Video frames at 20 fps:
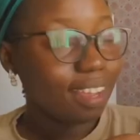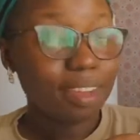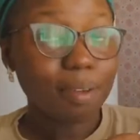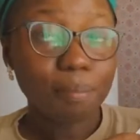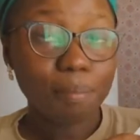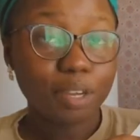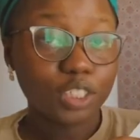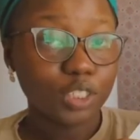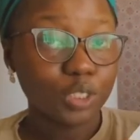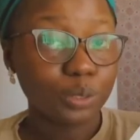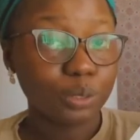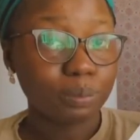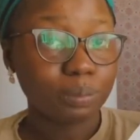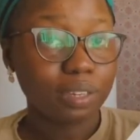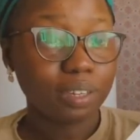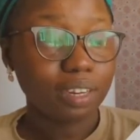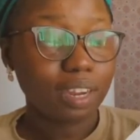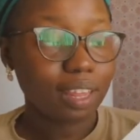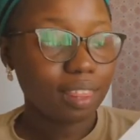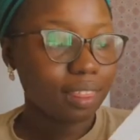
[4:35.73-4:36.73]
Much Ado
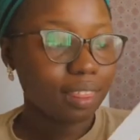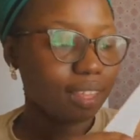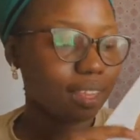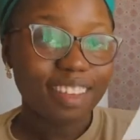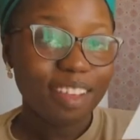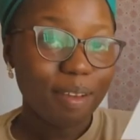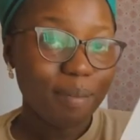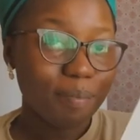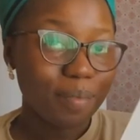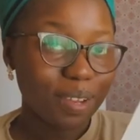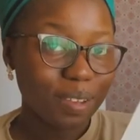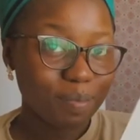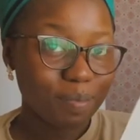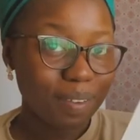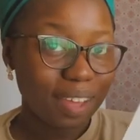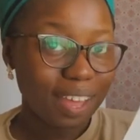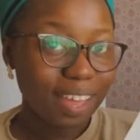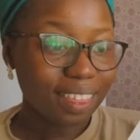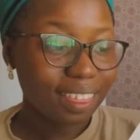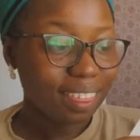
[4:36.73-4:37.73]
About Nothing,
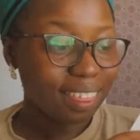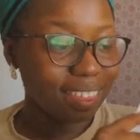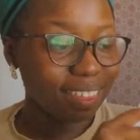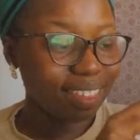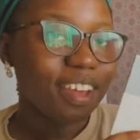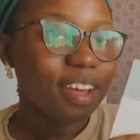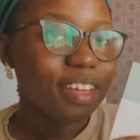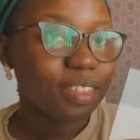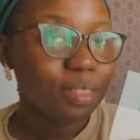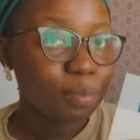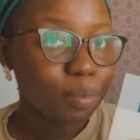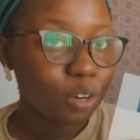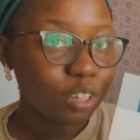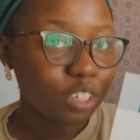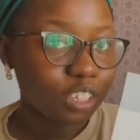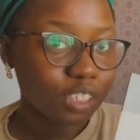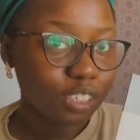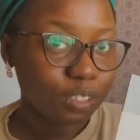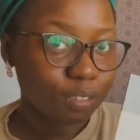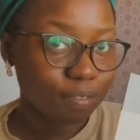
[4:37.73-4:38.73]
Macbeth, the
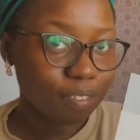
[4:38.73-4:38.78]
Merchant of